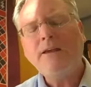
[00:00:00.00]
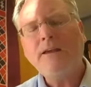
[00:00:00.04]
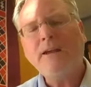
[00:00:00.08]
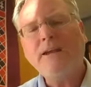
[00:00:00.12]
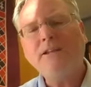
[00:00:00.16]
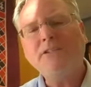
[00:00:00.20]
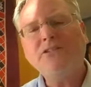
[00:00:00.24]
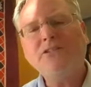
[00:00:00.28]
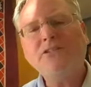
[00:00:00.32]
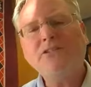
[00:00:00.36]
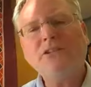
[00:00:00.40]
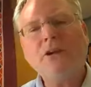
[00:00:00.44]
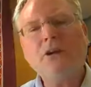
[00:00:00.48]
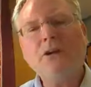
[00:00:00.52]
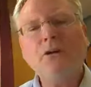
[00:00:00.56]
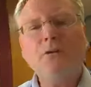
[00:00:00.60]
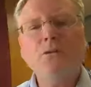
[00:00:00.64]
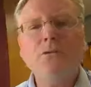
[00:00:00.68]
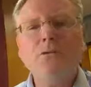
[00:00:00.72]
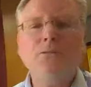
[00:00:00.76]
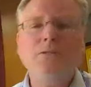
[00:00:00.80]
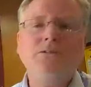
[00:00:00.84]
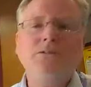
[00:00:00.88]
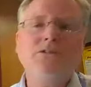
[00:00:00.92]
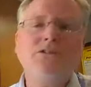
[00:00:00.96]
And
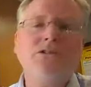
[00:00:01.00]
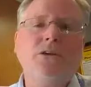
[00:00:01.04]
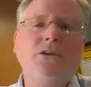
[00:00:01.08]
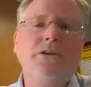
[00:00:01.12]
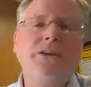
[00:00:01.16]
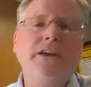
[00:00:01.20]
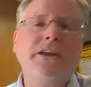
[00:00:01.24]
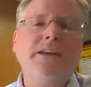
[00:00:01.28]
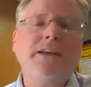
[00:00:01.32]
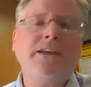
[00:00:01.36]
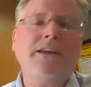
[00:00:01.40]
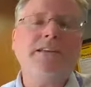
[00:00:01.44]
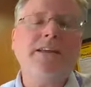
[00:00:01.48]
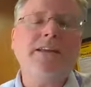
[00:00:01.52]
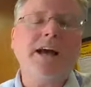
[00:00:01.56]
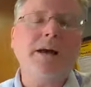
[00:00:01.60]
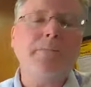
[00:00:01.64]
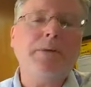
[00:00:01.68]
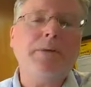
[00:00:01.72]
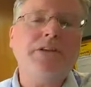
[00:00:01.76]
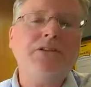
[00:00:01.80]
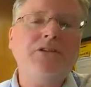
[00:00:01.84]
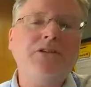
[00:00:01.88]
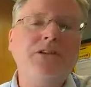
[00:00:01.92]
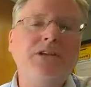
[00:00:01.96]
so they get that,
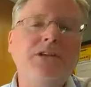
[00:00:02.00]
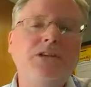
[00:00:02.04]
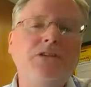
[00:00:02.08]
but